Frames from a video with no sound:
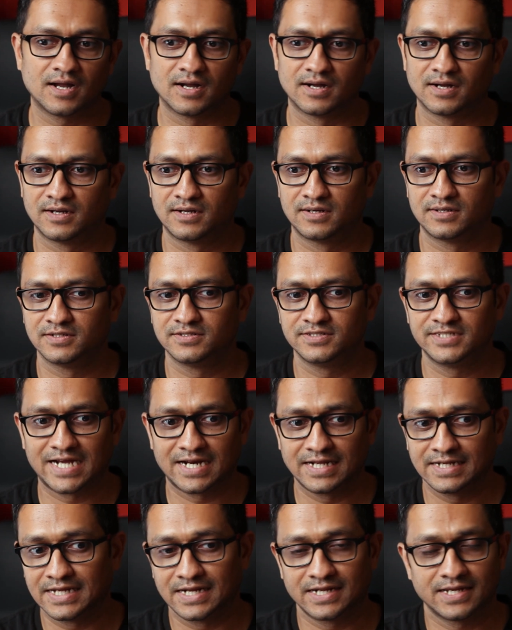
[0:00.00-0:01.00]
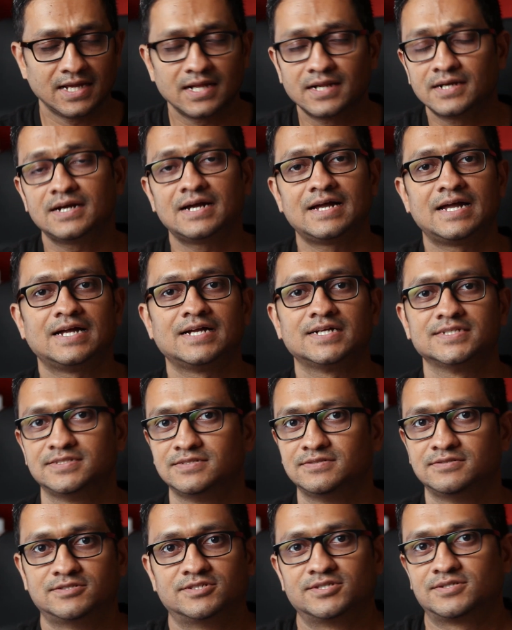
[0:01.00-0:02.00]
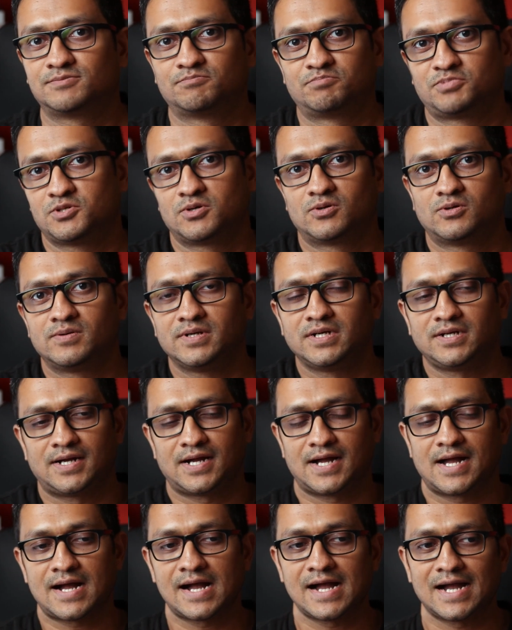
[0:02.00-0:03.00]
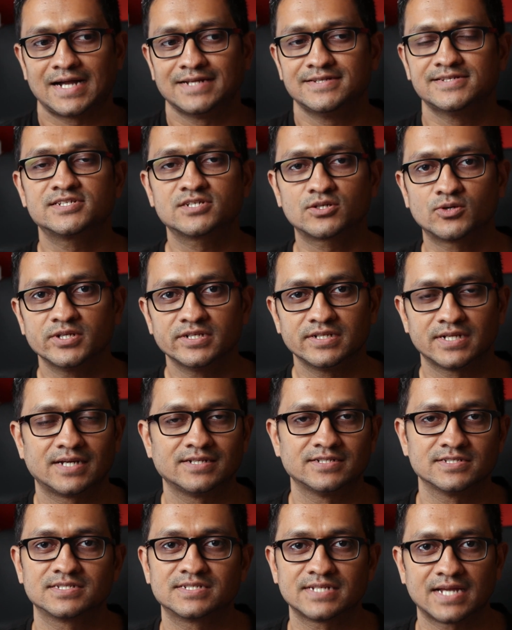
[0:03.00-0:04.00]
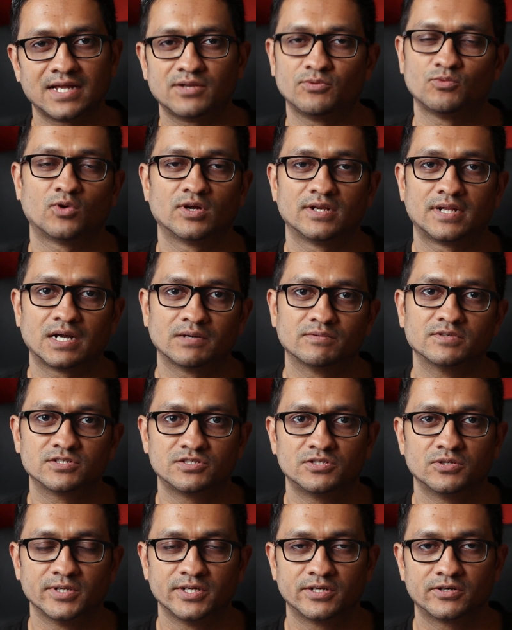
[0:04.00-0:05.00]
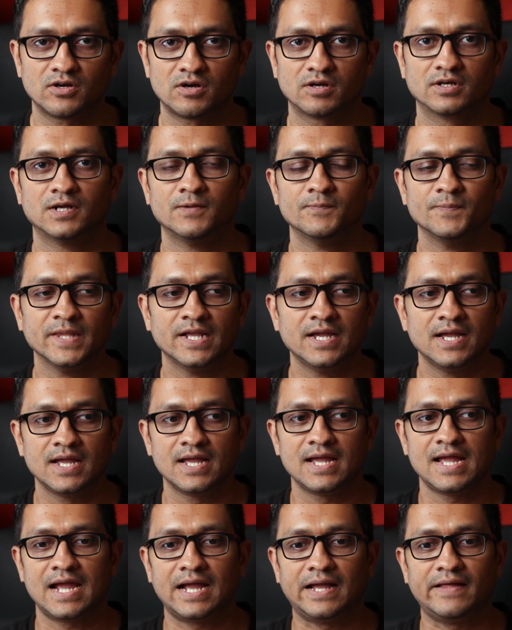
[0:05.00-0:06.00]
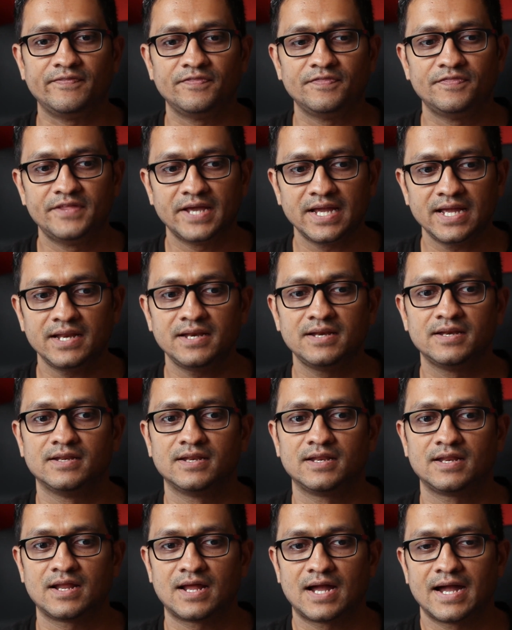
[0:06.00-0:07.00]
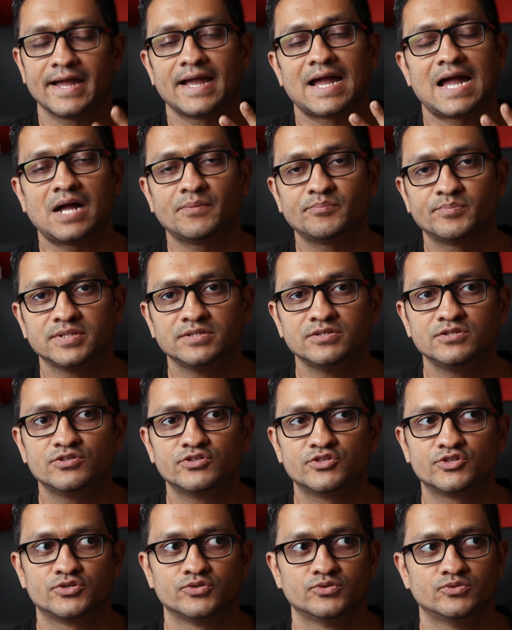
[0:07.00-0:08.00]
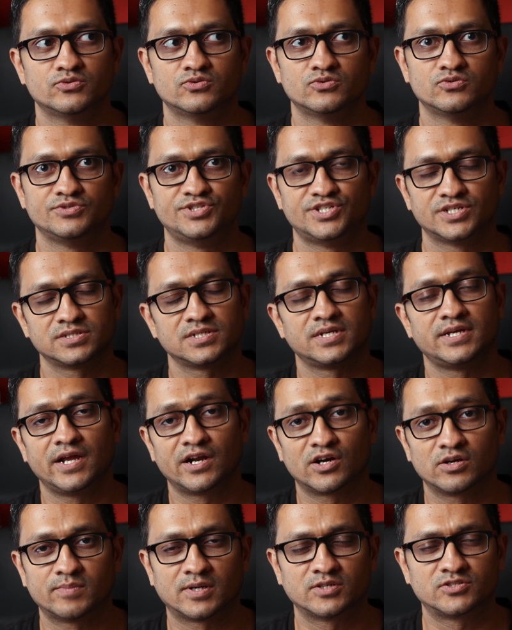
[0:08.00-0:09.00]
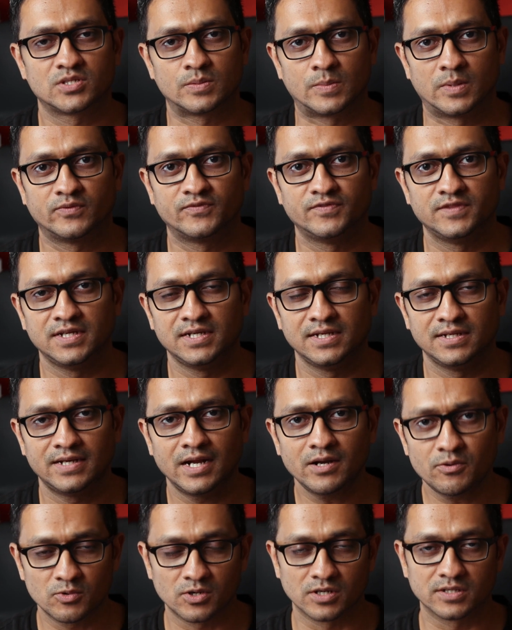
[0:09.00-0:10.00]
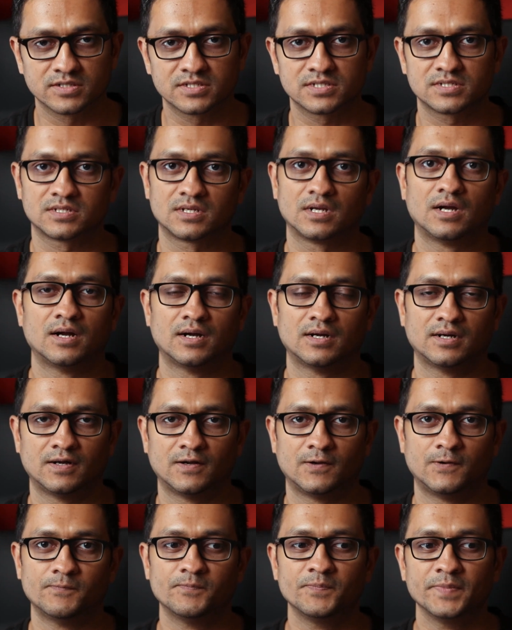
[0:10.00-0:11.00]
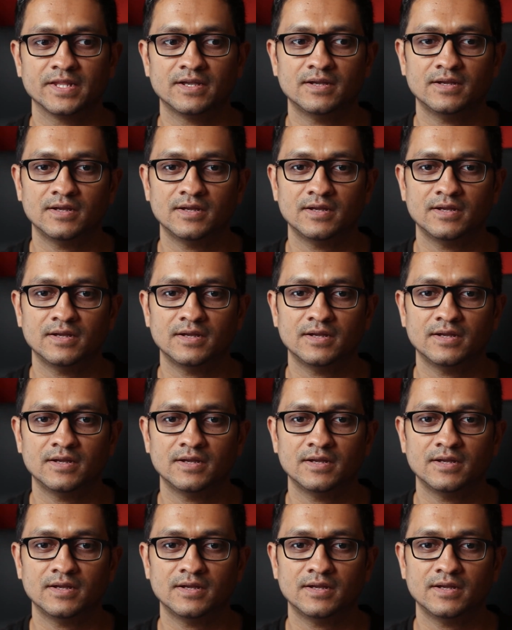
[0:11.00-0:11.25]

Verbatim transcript: Uh, yada, yada, yada. And so I, I just couldn't understand what I was doing wrong. And then I happened to just hear about some of the networks um,